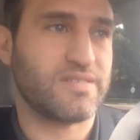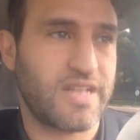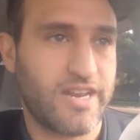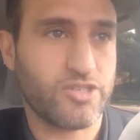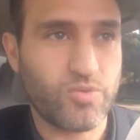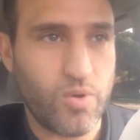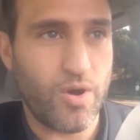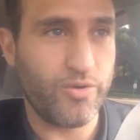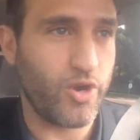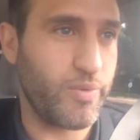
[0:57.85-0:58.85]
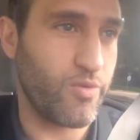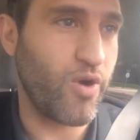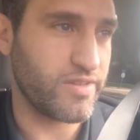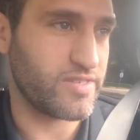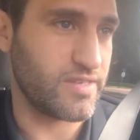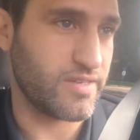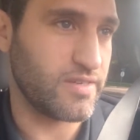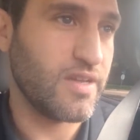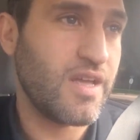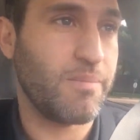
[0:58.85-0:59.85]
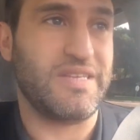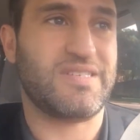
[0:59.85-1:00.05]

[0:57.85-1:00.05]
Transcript: status quo. Nobody wants to be